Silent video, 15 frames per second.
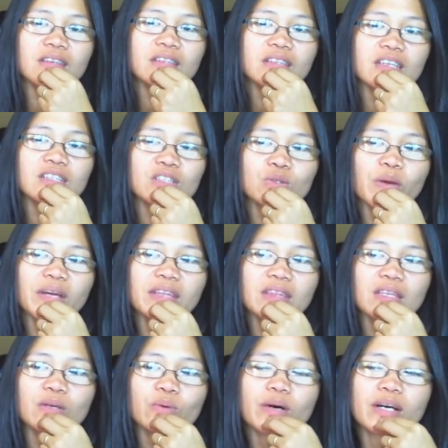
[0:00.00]
That's
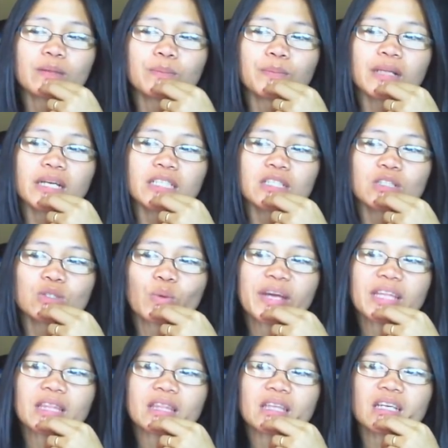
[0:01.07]
21 plus
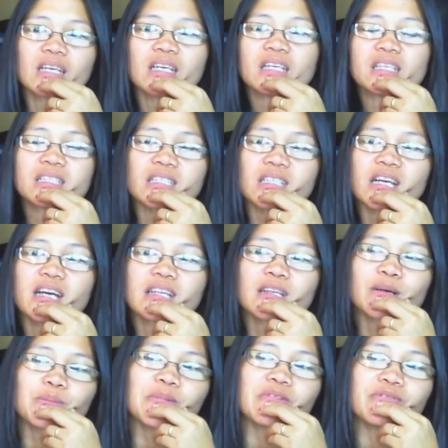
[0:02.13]
20. It's
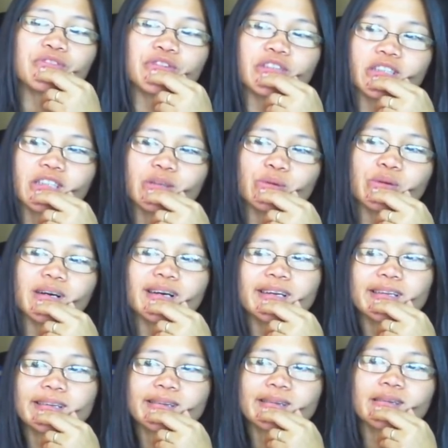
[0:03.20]
gonna be 41.
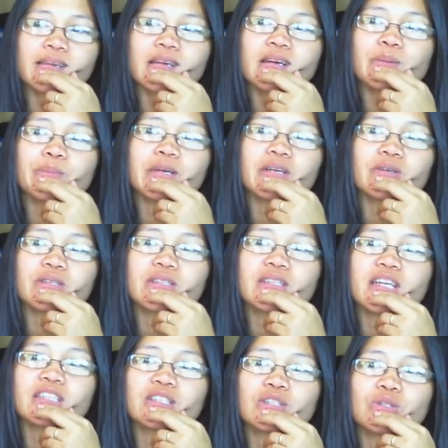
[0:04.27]
Because
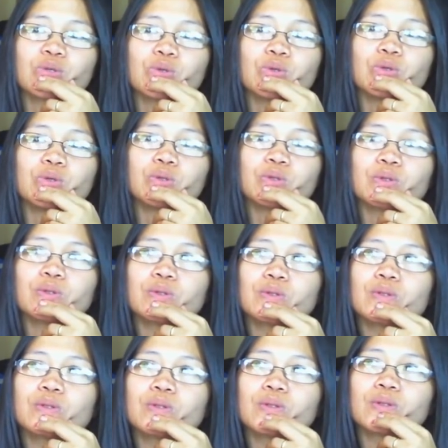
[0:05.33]
that's 2.
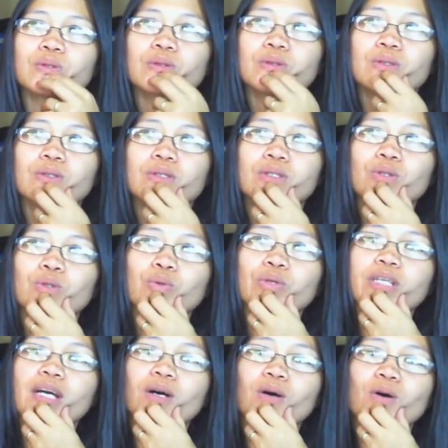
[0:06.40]
2
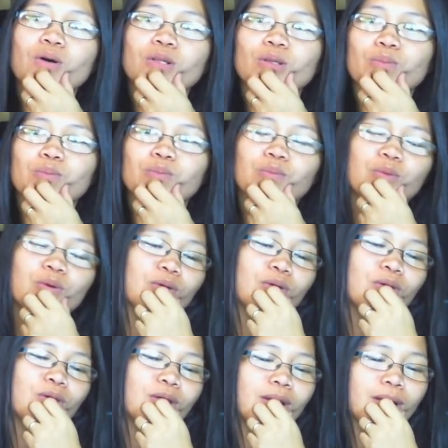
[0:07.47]
Yakult.
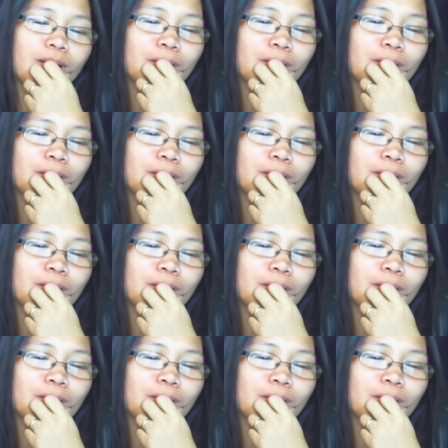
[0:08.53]
Bungol.